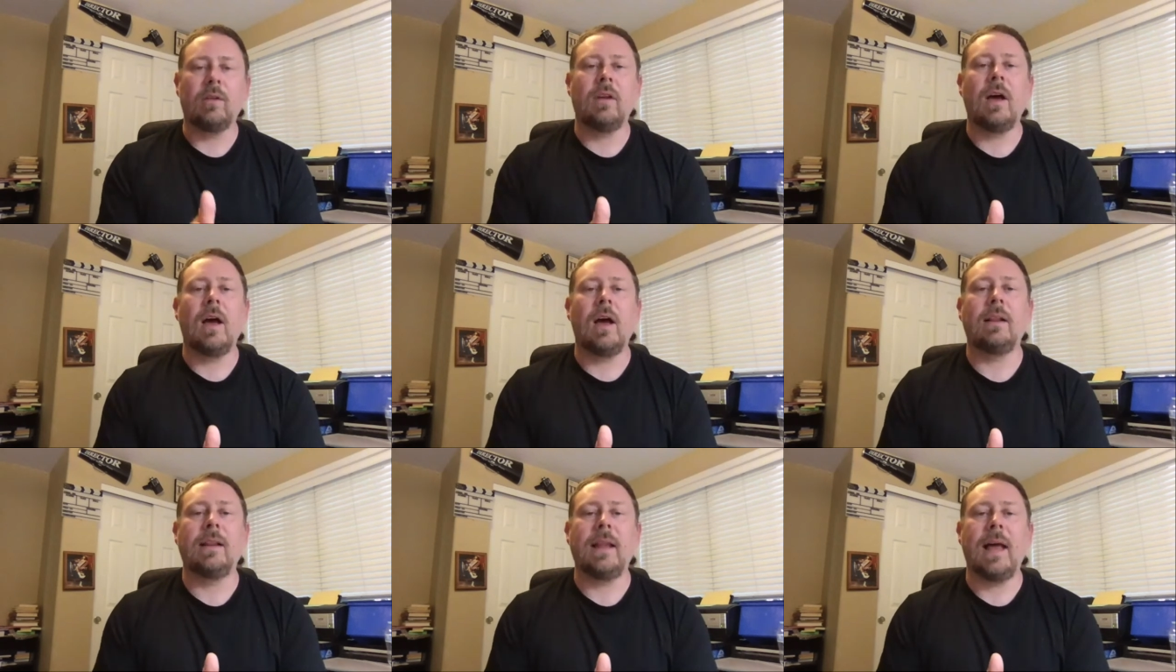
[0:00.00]

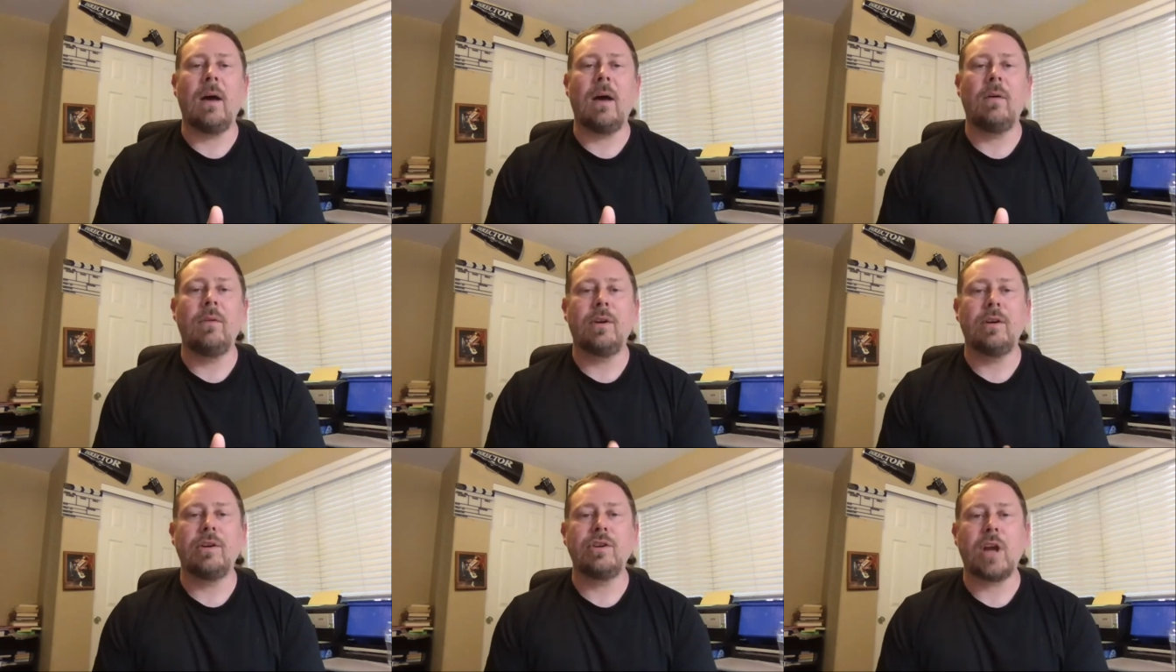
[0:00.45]
allow
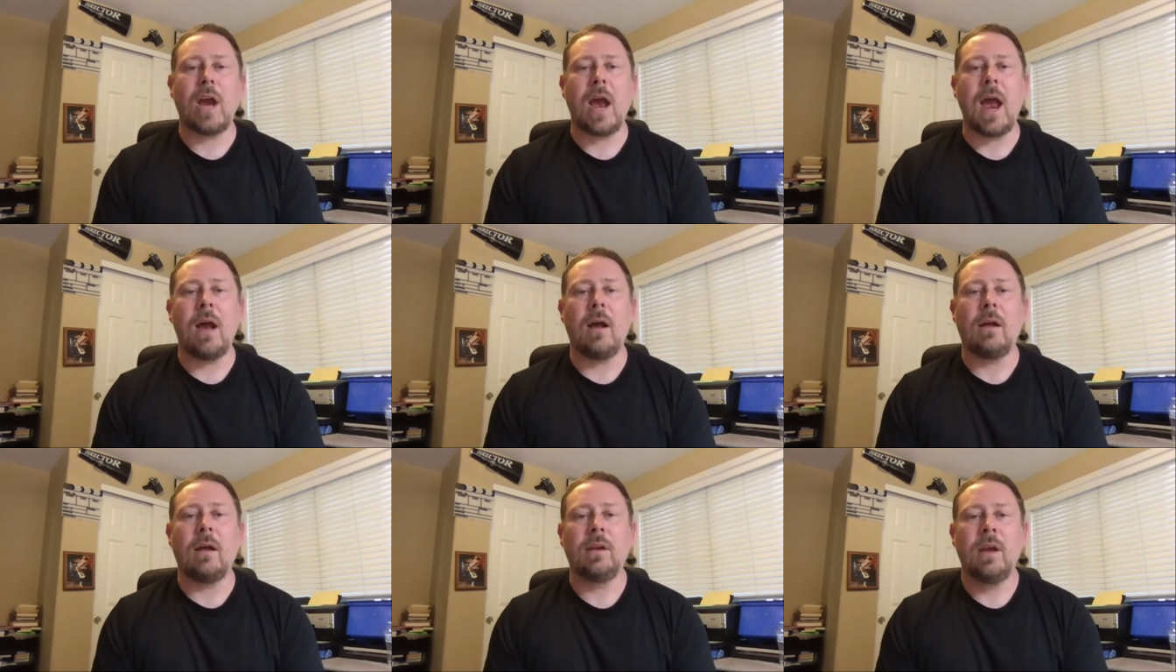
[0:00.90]
their
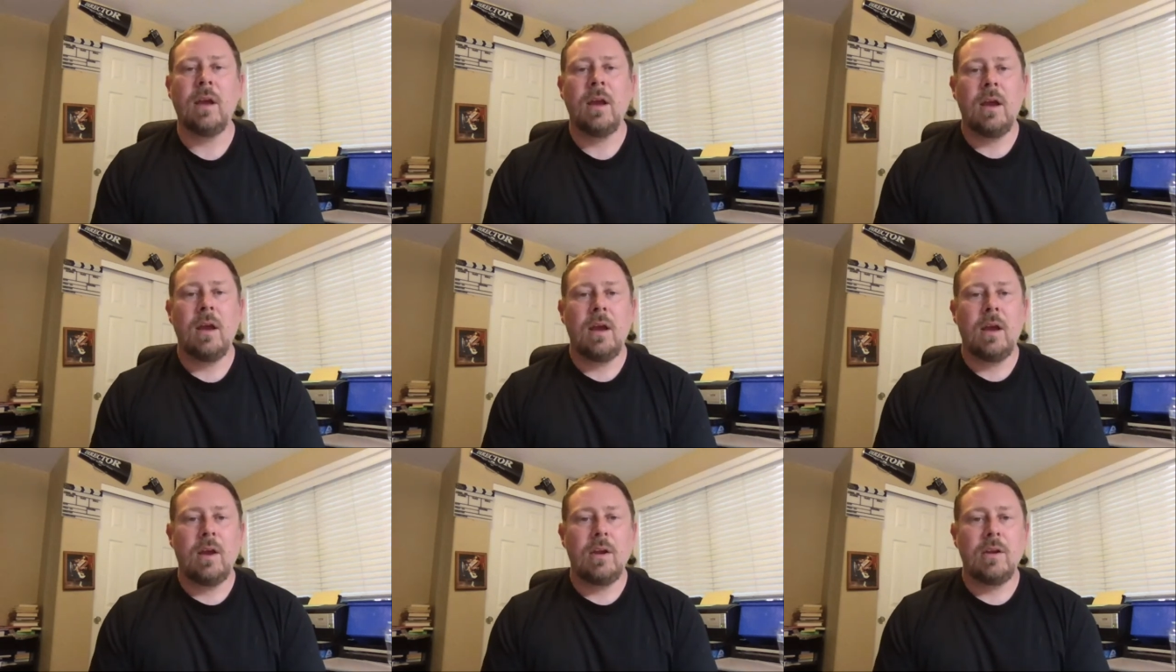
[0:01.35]
child
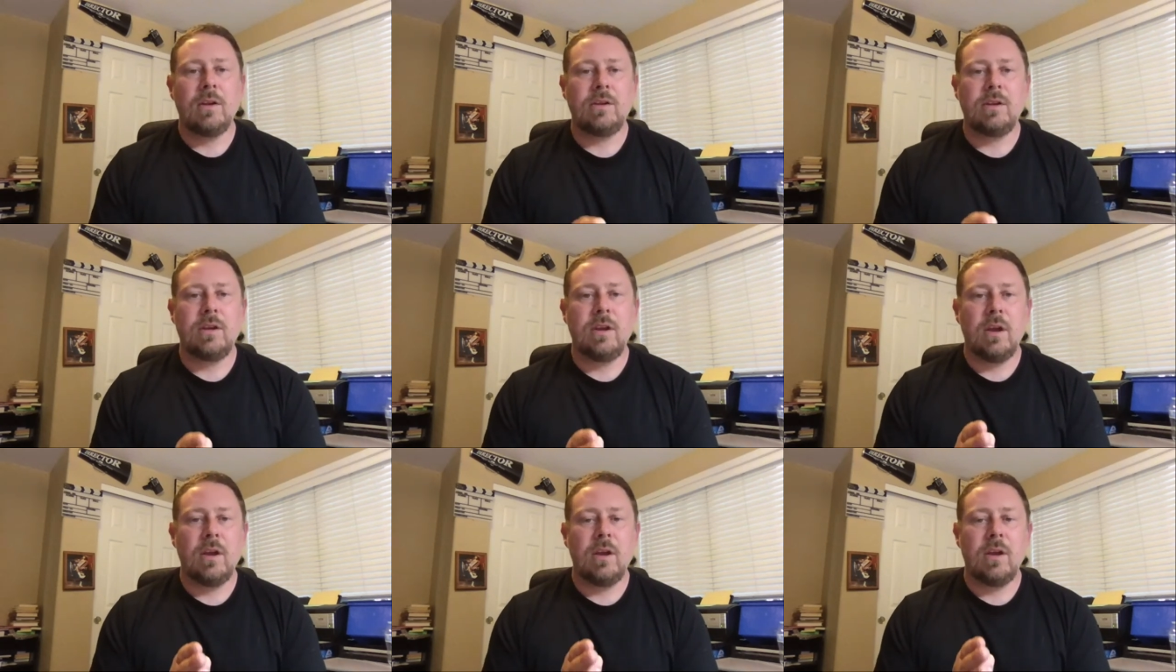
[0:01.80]

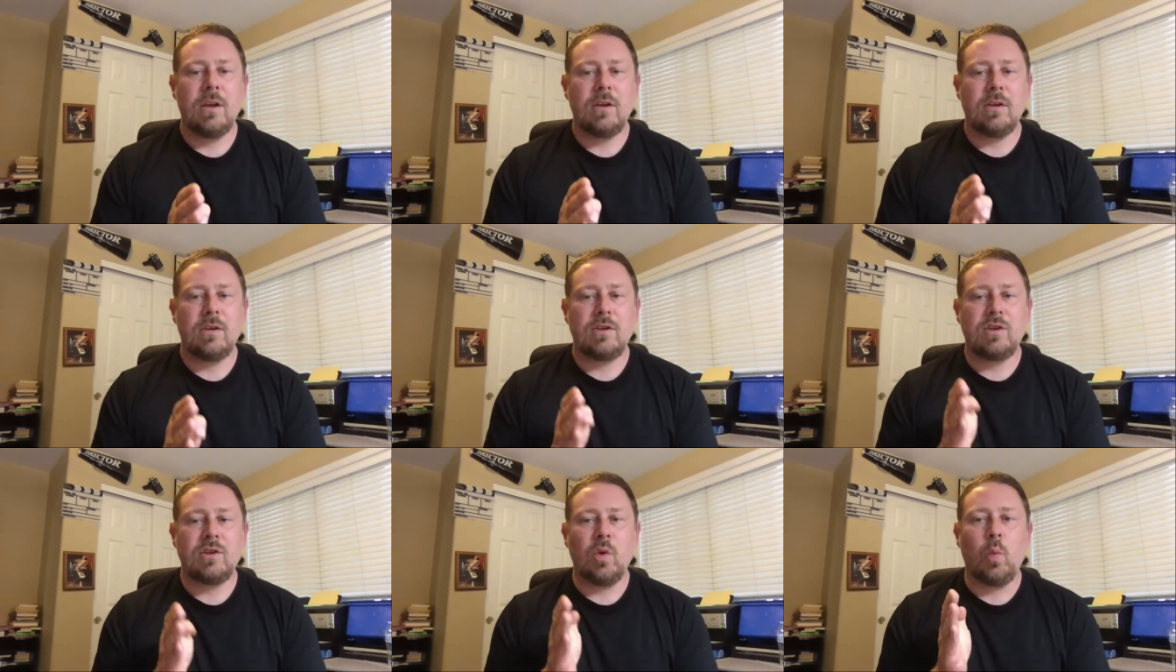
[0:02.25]

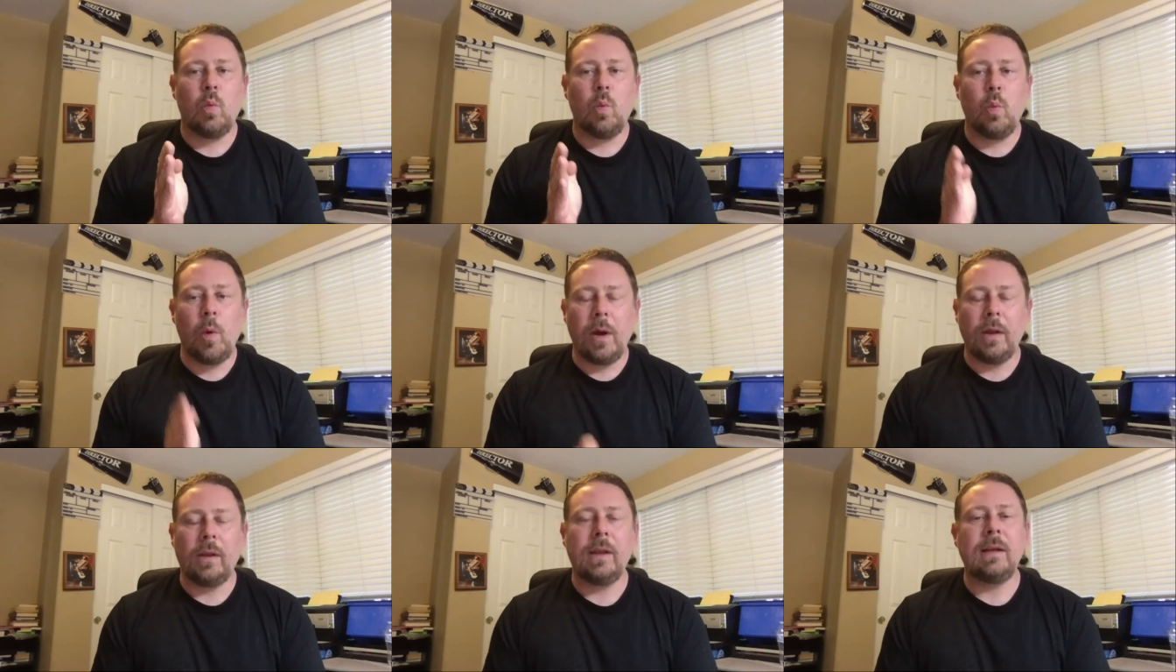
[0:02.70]
to
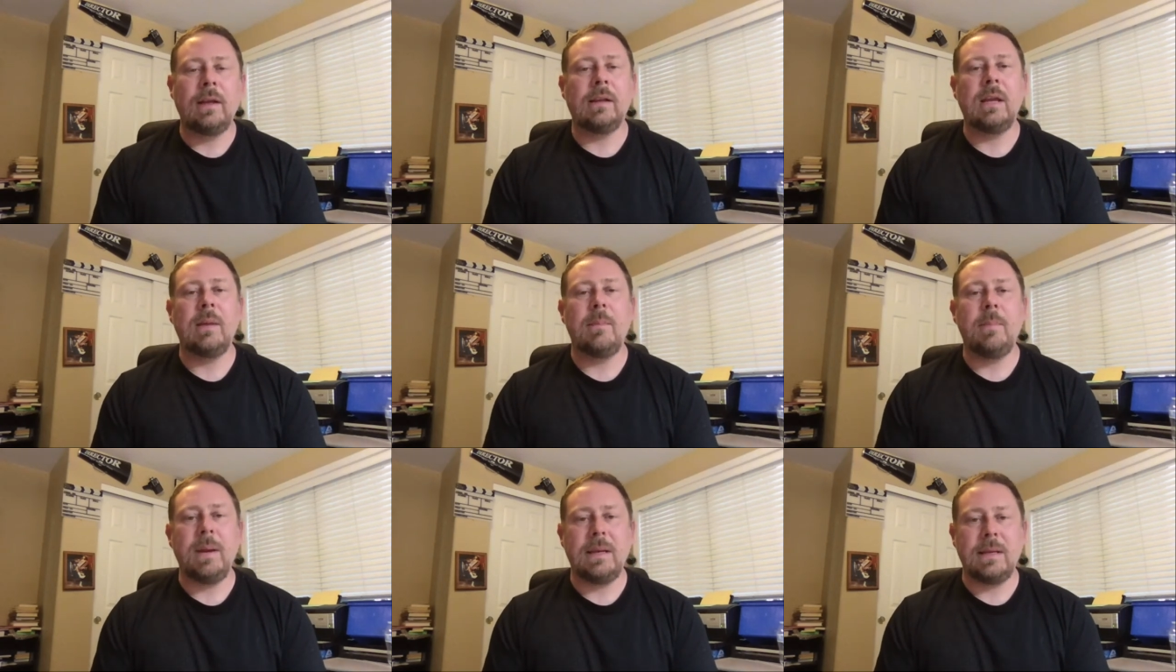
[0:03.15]
willingly
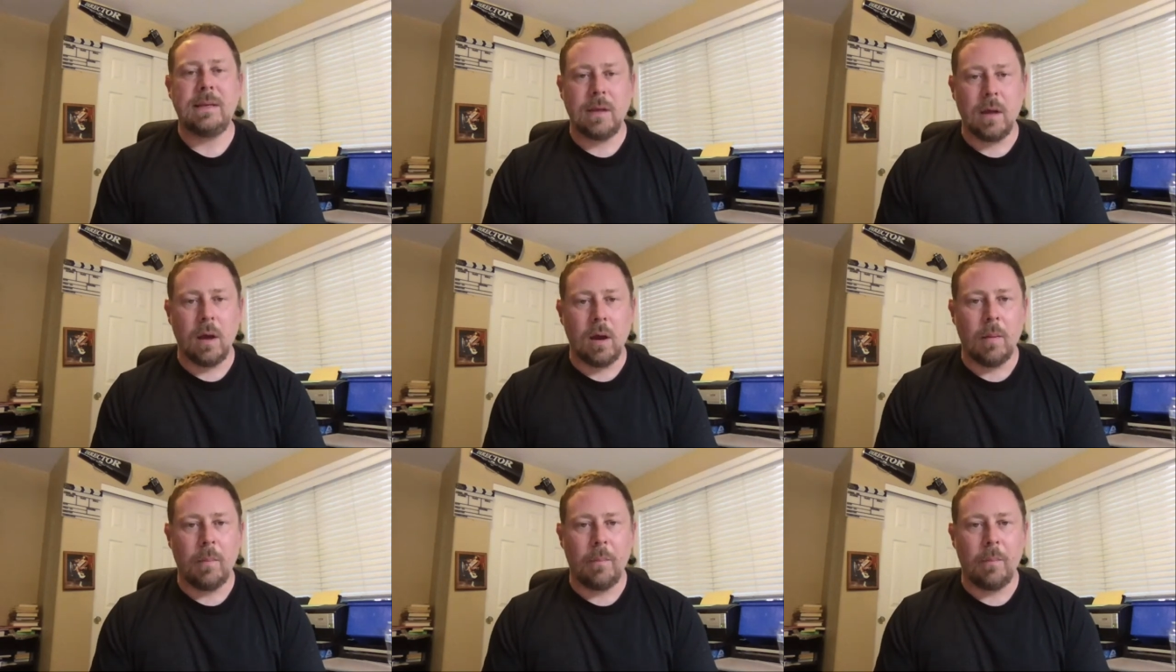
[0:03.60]
be dumb.